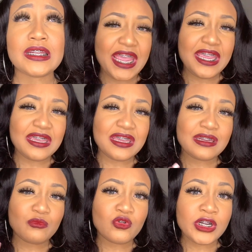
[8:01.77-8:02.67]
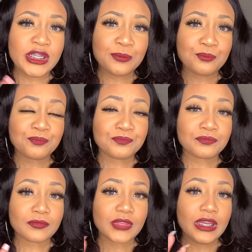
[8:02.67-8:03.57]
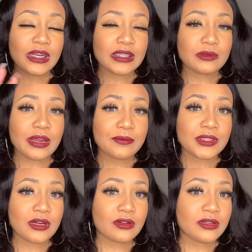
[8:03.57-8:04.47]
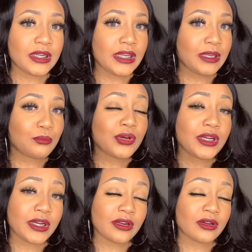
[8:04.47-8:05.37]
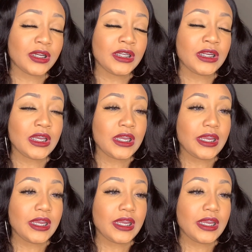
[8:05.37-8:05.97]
8 in the morning, and that's when I was curling it and putting it on.